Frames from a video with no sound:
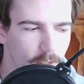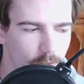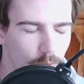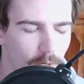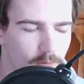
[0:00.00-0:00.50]
Like,
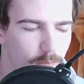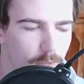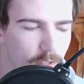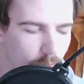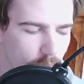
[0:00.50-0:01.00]
you have to
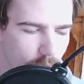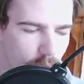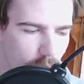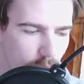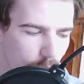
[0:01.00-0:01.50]
be
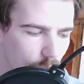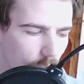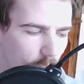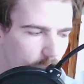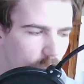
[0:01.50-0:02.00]

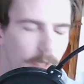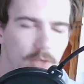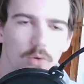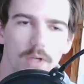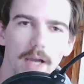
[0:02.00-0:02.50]
a
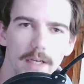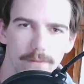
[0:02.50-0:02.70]
special kind of